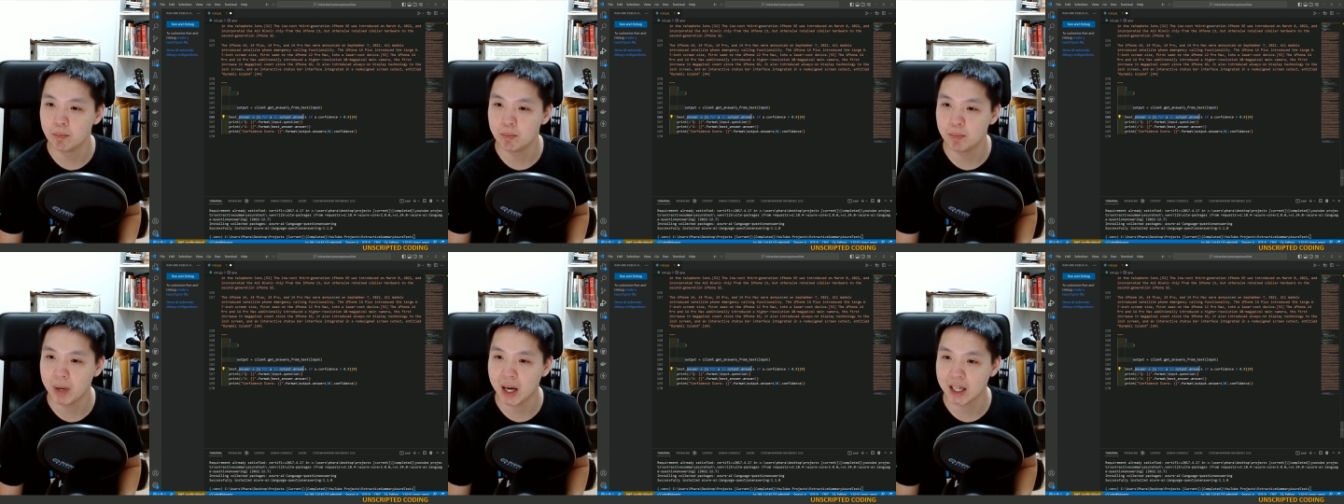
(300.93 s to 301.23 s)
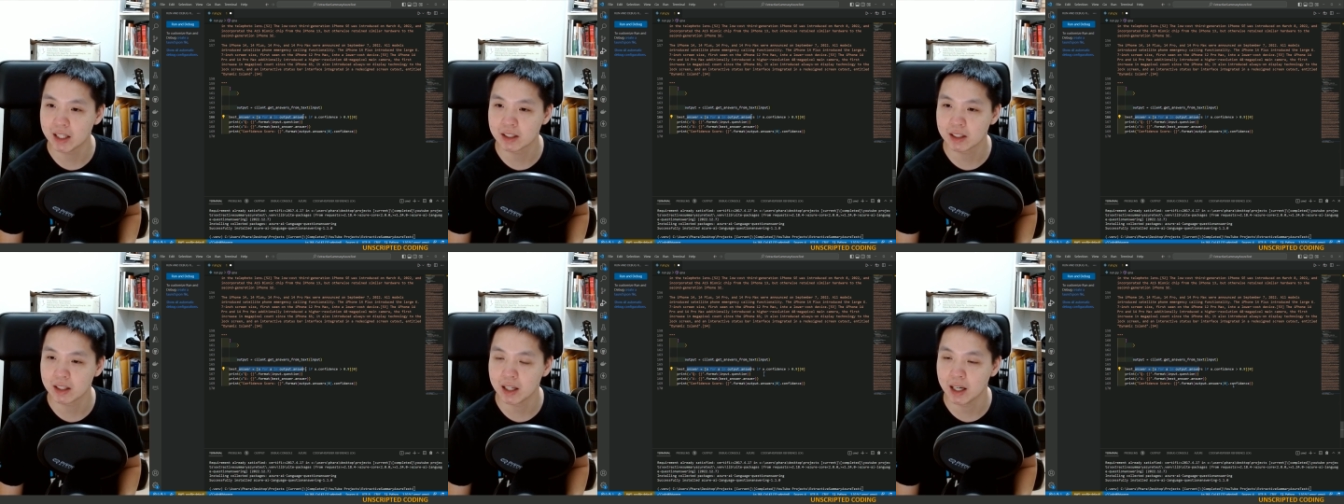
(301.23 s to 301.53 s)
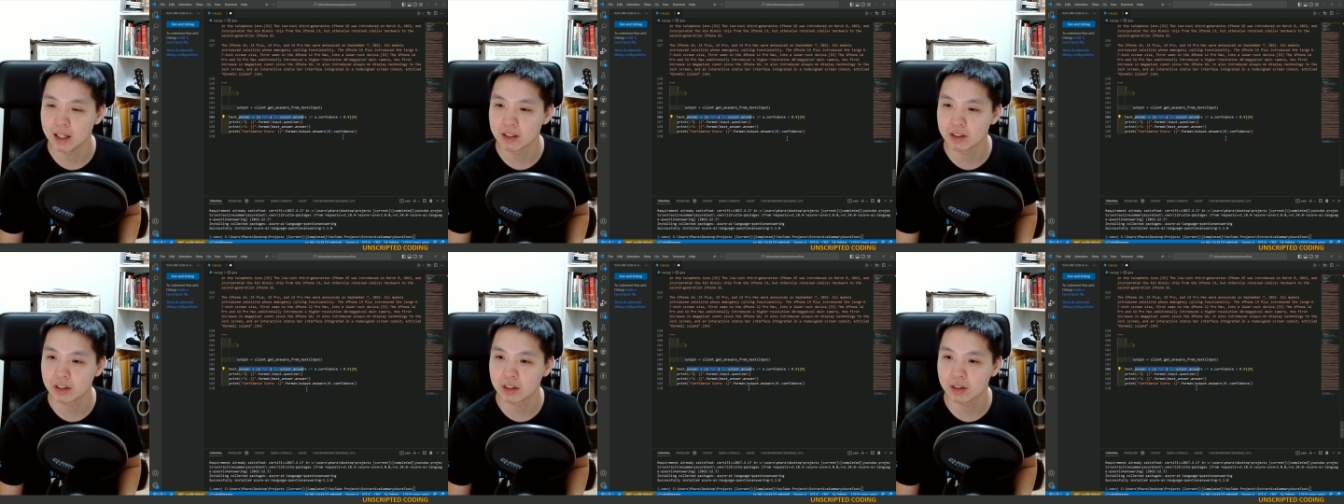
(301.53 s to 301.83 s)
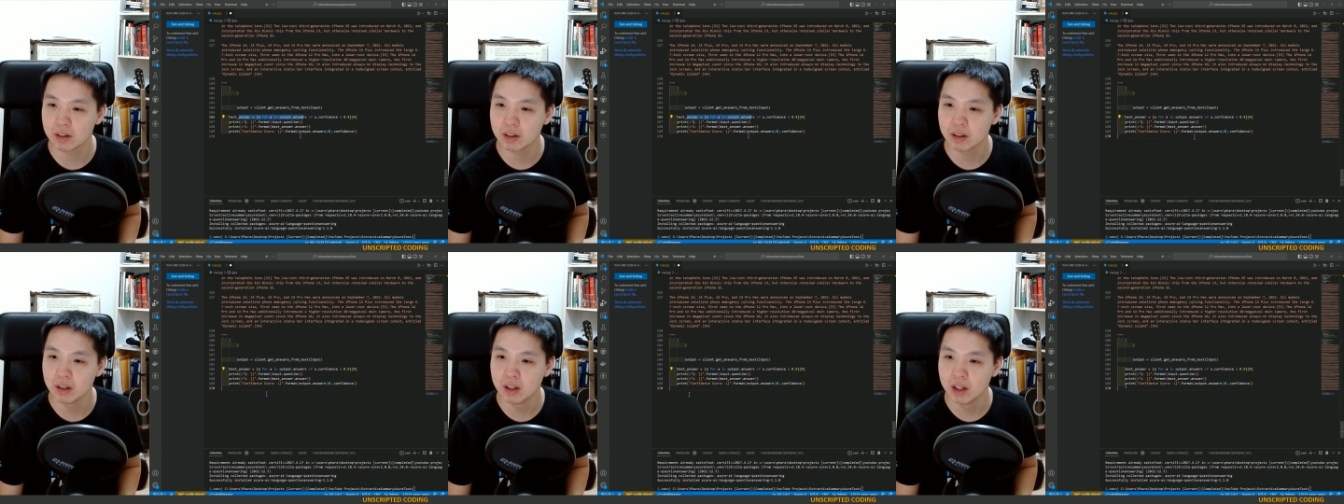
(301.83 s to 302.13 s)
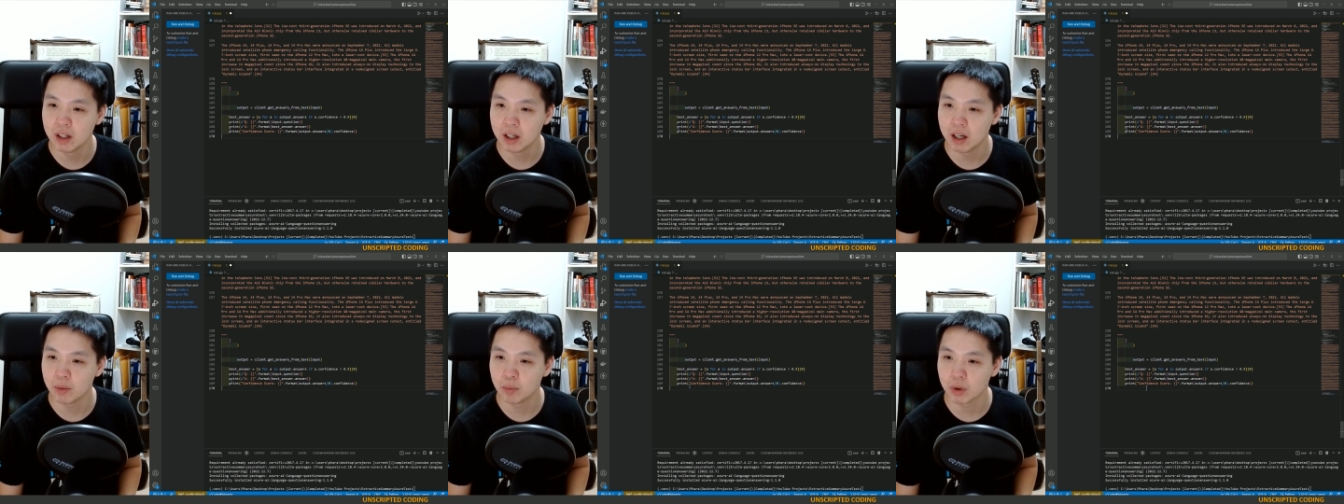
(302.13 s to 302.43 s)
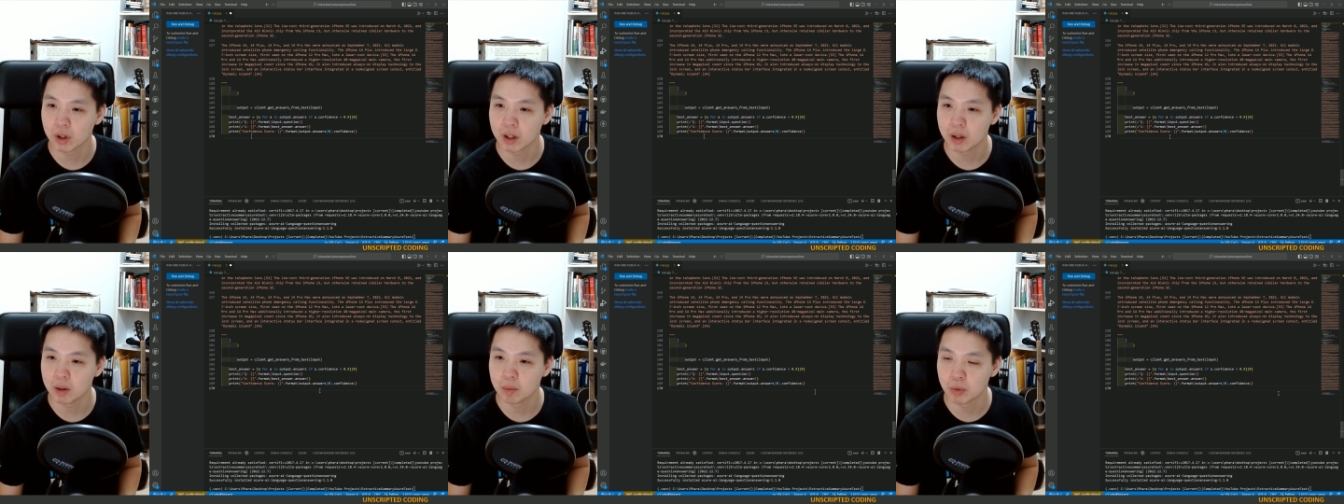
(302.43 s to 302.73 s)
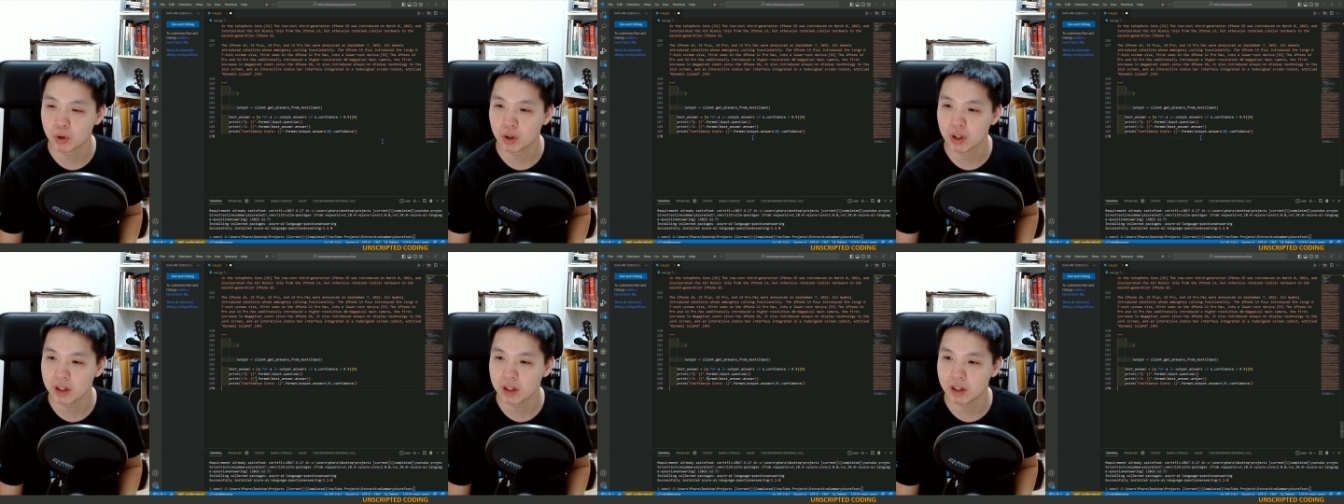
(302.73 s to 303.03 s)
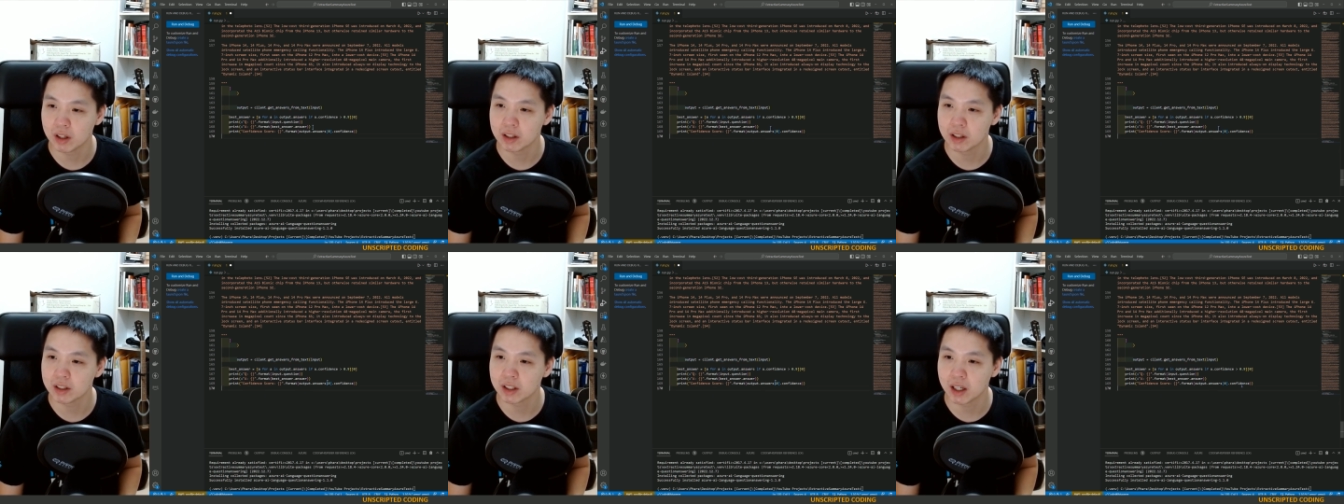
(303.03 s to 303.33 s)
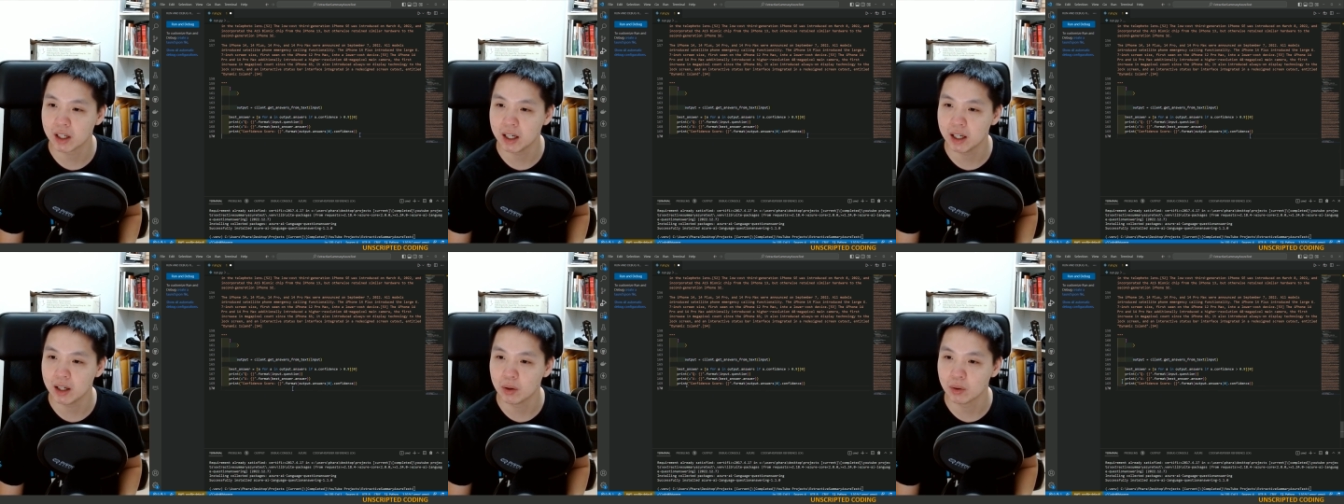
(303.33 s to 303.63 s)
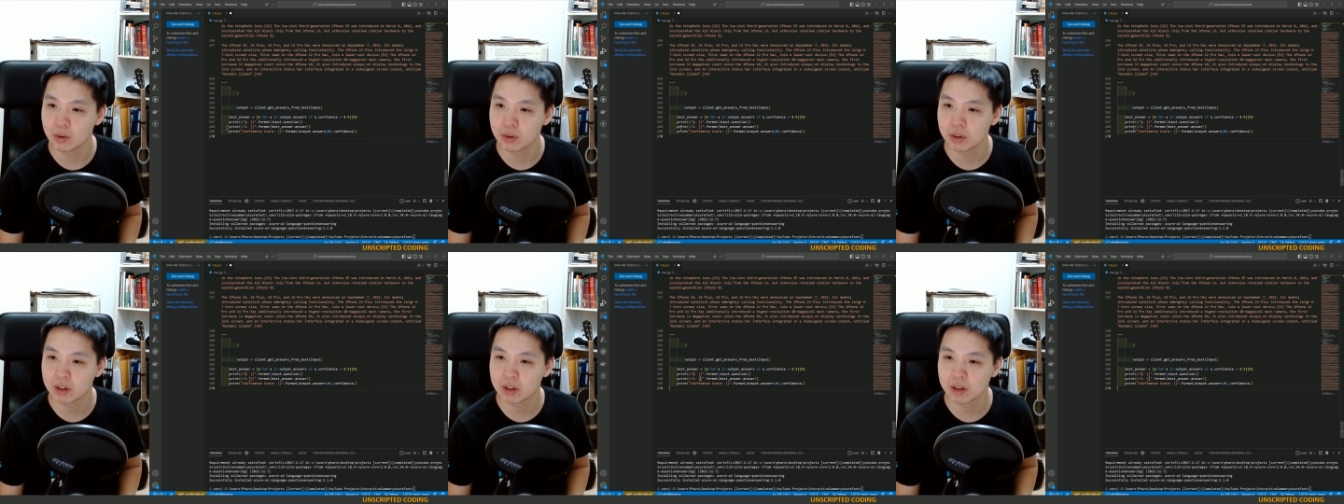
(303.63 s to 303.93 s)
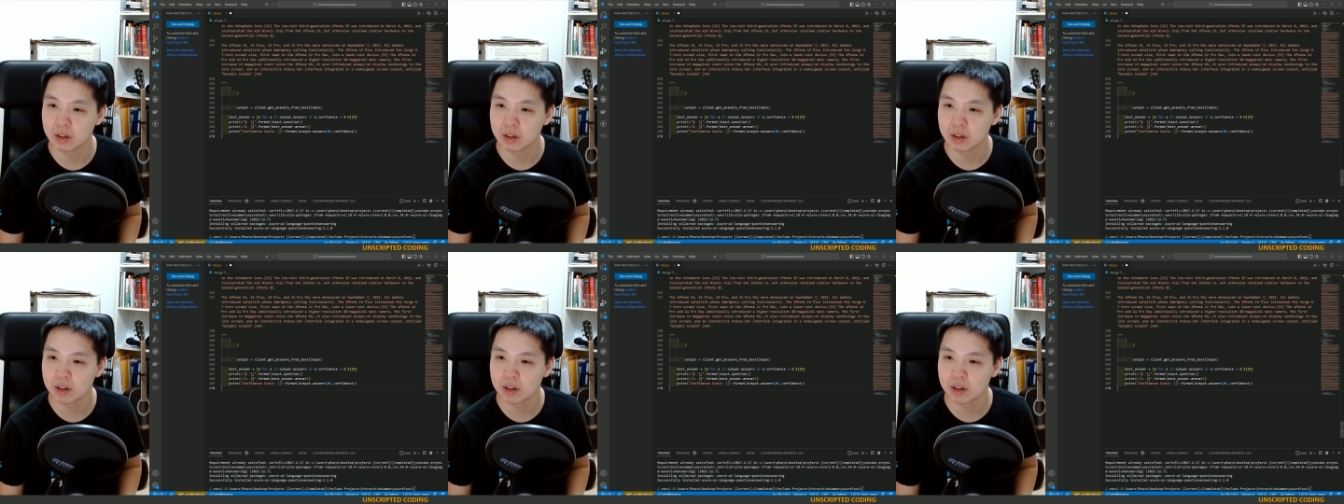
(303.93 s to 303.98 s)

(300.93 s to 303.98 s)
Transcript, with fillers: best answer and we're going to print this out.